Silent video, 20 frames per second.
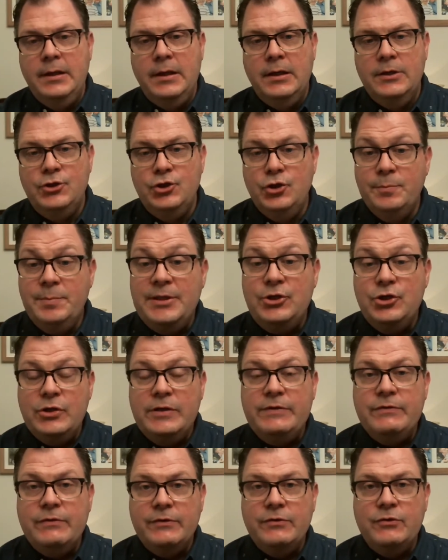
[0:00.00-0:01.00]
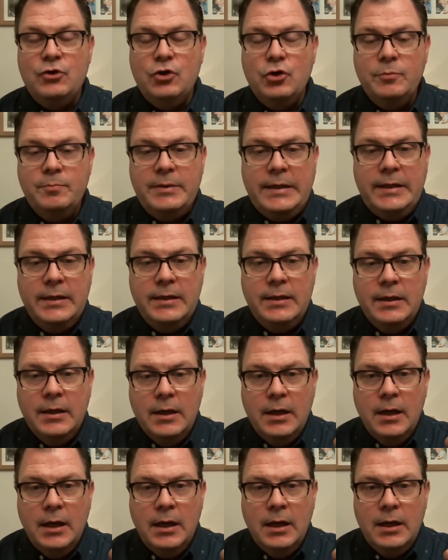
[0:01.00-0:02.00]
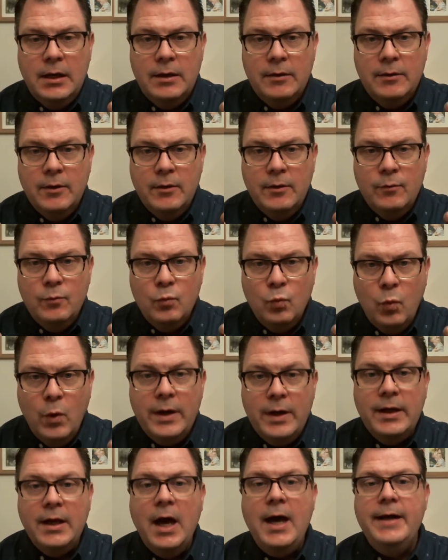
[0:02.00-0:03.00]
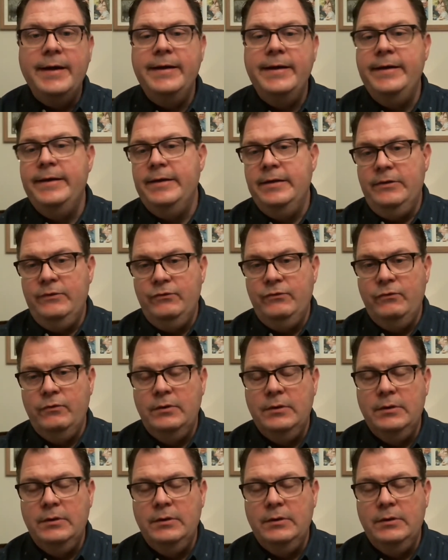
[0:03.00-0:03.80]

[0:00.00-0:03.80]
should be Jesus, should be what God is.